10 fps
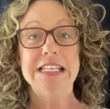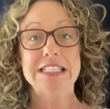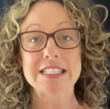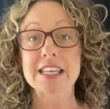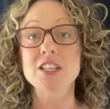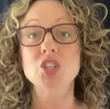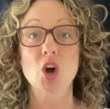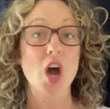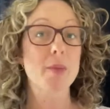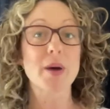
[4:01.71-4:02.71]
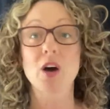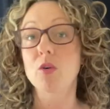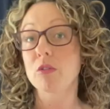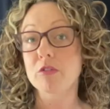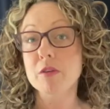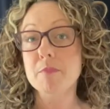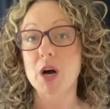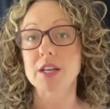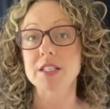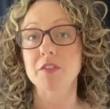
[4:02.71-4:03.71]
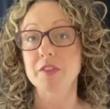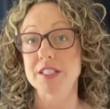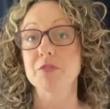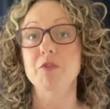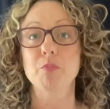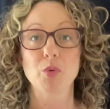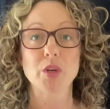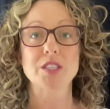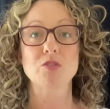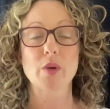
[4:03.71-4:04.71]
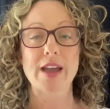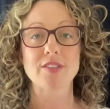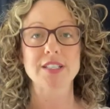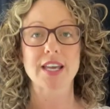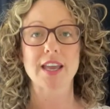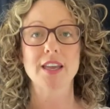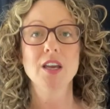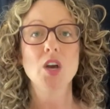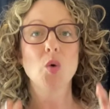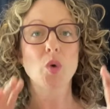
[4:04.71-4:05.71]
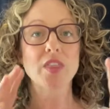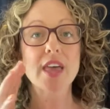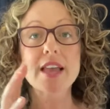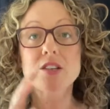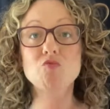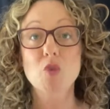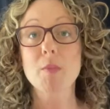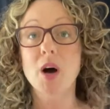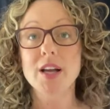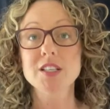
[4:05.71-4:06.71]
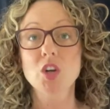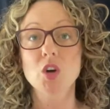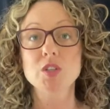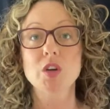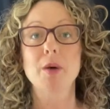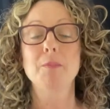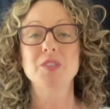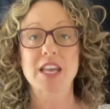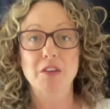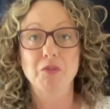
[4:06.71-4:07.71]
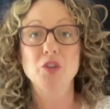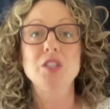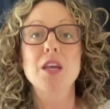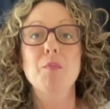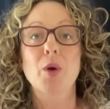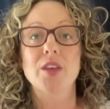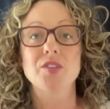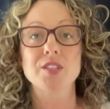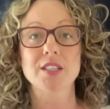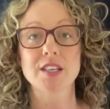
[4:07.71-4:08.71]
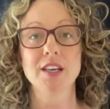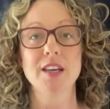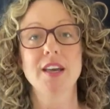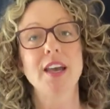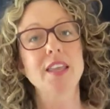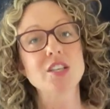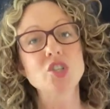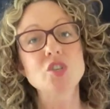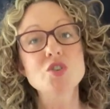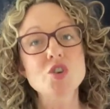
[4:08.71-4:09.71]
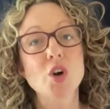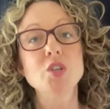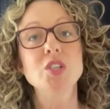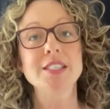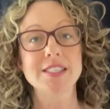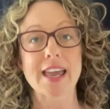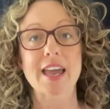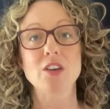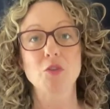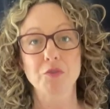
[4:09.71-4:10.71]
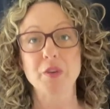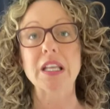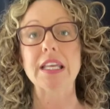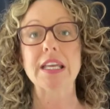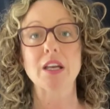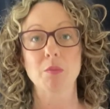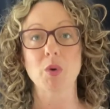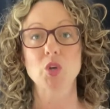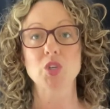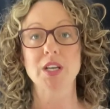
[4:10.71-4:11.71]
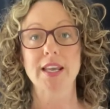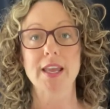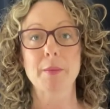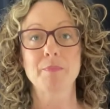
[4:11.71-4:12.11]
Set a timer or a reminder for different points throughout the day. When that reminder goes up, take a few deep breaths and then just notice how you're feeling emotionally.